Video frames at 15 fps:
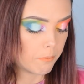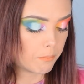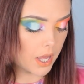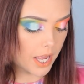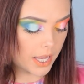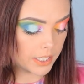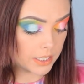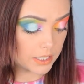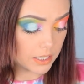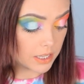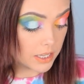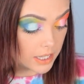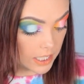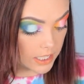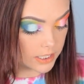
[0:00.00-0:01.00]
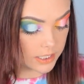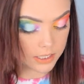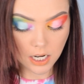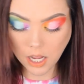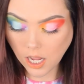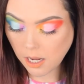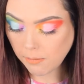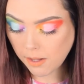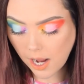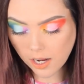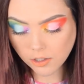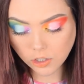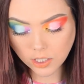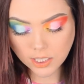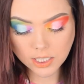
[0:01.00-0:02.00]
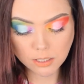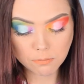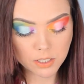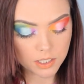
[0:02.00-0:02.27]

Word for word: But this time it actually seems